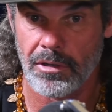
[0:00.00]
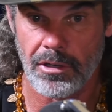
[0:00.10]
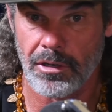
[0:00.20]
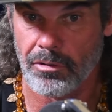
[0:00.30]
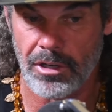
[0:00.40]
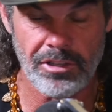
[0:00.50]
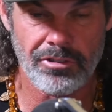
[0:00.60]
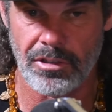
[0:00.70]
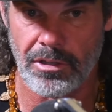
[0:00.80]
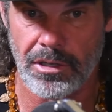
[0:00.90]

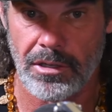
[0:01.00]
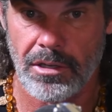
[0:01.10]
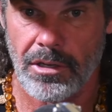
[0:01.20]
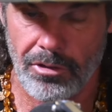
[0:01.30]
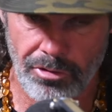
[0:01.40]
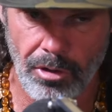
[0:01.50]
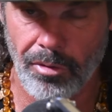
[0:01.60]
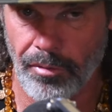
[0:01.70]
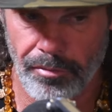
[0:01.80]
instantly. So